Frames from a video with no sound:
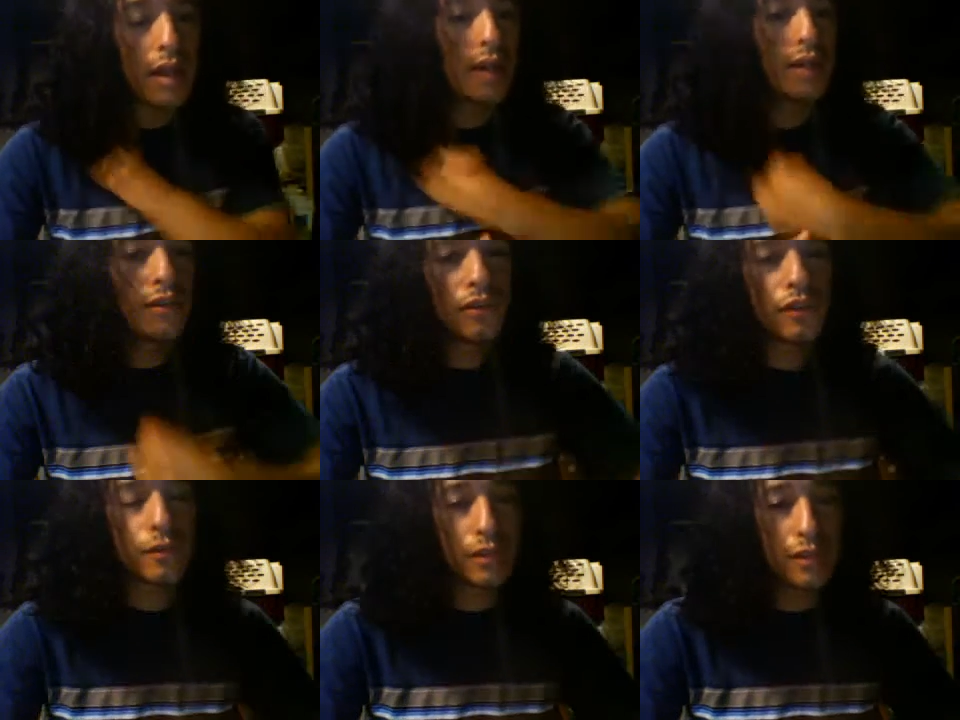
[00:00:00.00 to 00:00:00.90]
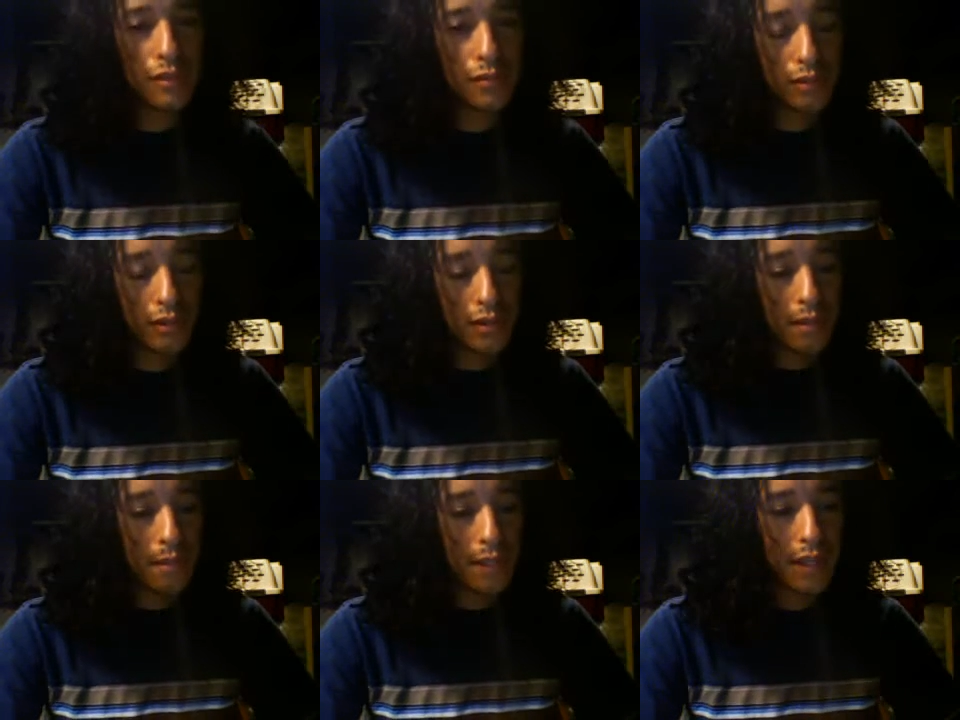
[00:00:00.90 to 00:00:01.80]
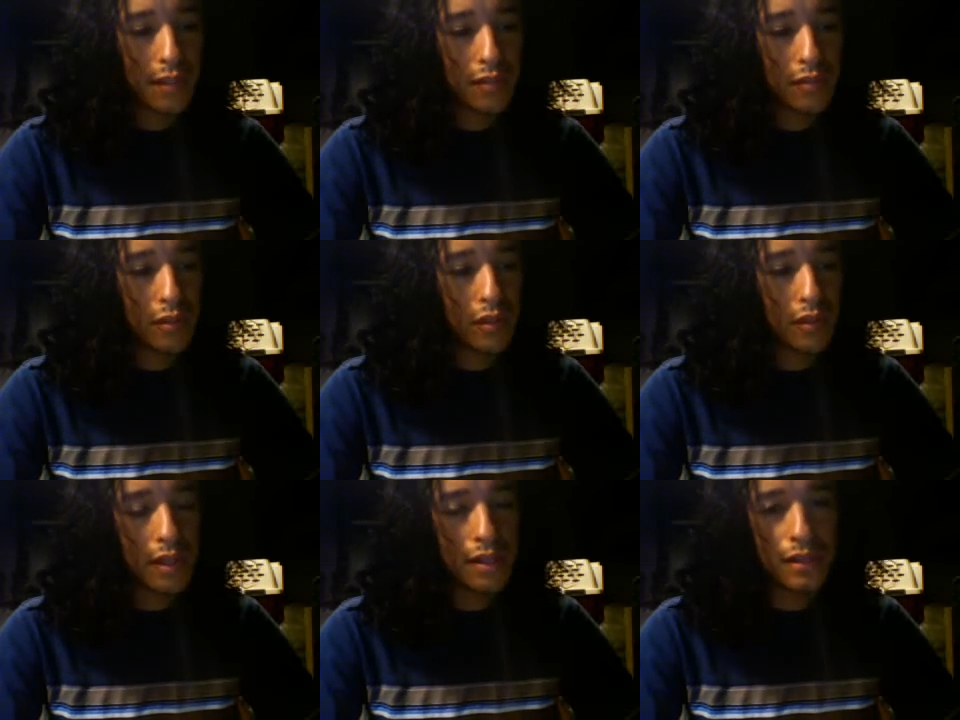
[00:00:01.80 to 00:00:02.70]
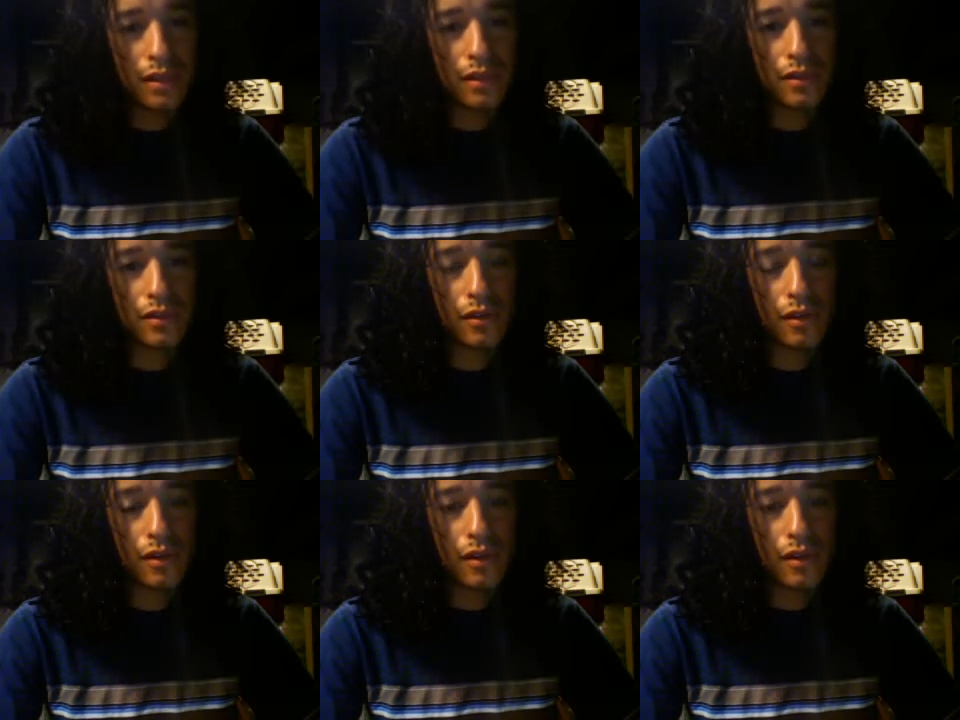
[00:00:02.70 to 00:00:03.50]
I don't think religions will get destroyed the instant they start